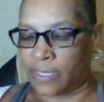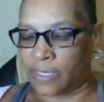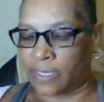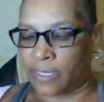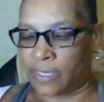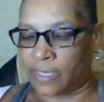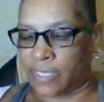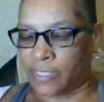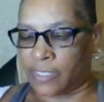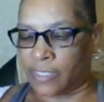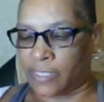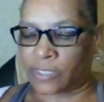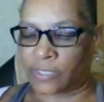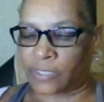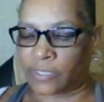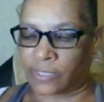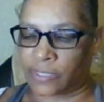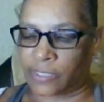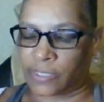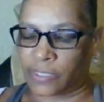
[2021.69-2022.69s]
My
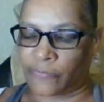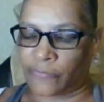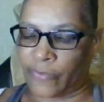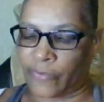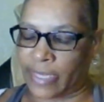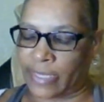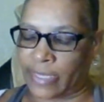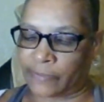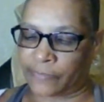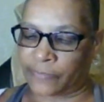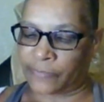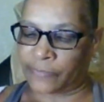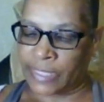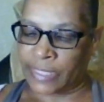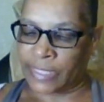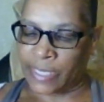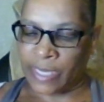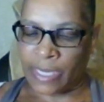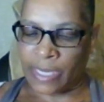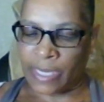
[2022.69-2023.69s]
sister remained